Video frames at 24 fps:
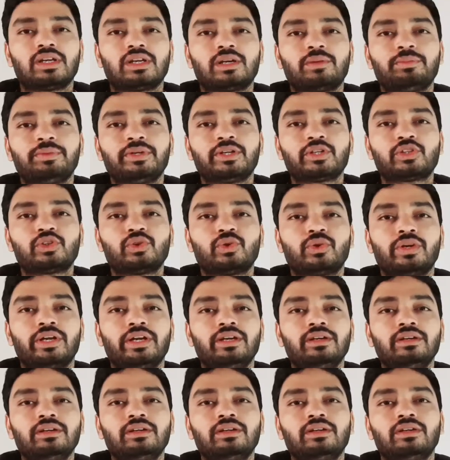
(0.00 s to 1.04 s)
Welcome dear
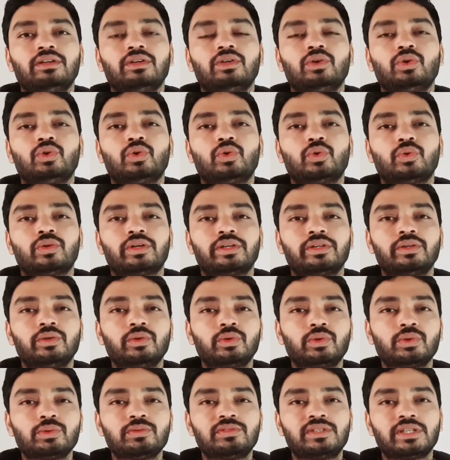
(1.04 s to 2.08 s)
student to our
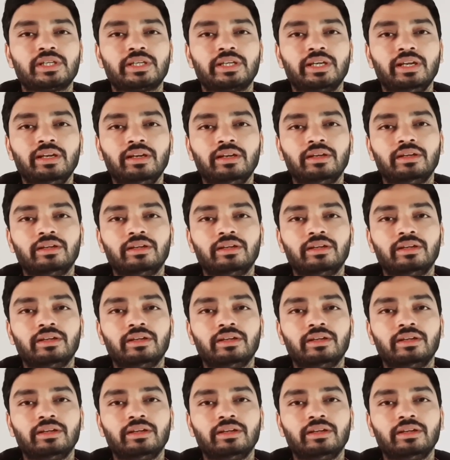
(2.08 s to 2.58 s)
YouTube channel.